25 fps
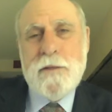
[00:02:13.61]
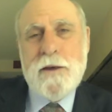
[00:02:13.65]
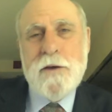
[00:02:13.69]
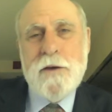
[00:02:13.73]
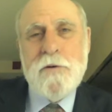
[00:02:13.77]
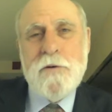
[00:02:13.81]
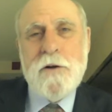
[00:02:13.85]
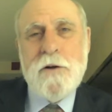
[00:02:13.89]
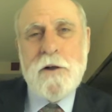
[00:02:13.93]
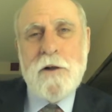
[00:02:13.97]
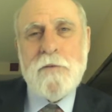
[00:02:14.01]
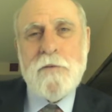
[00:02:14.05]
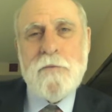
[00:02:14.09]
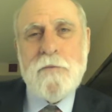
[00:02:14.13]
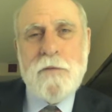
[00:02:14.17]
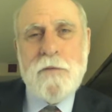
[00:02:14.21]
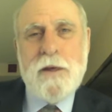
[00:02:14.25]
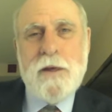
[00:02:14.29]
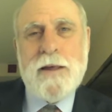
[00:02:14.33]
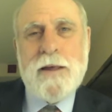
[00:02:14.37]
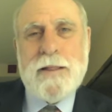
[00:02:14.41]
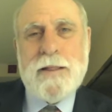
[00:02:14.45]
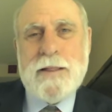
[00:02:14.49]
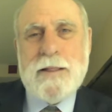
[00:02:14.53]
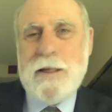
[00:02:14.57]
The Internet of
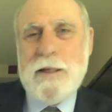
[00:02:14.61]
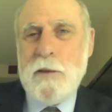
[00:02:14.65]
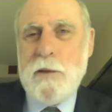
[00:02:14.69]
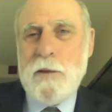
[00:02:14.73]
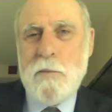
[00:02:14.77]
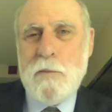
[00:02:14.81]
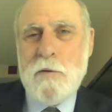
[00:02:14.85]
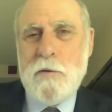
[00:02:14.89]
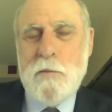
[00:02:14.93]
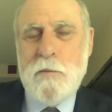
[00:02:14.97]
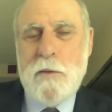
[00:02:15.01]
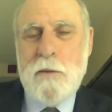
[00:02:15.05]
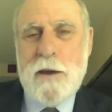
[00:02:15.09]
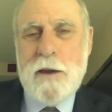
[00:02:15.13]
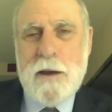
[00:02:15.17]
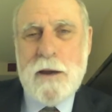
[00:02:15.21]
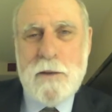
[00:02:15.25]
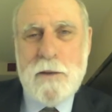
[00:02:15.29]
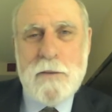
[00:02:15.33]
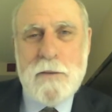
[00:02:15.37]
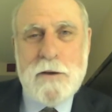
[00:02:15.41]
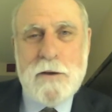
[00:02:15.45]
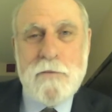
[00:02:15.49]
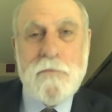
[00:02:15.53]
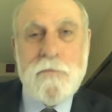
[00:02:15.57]
Things seems to be
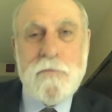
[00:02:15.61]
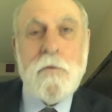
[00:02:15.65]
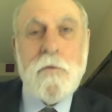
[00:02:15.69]
coming,